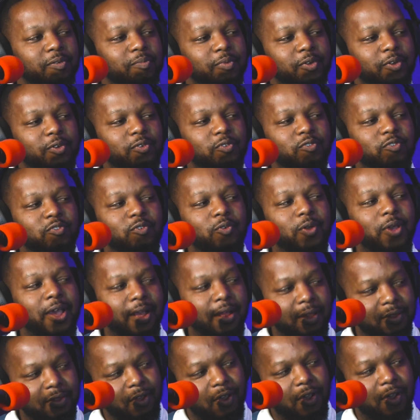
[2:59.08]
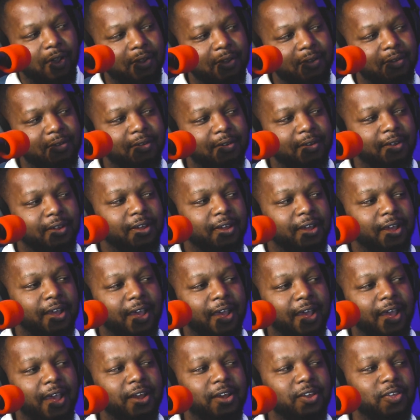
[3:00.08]
Because you held on
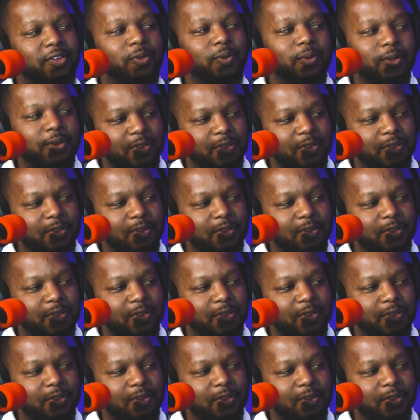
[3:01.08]
and you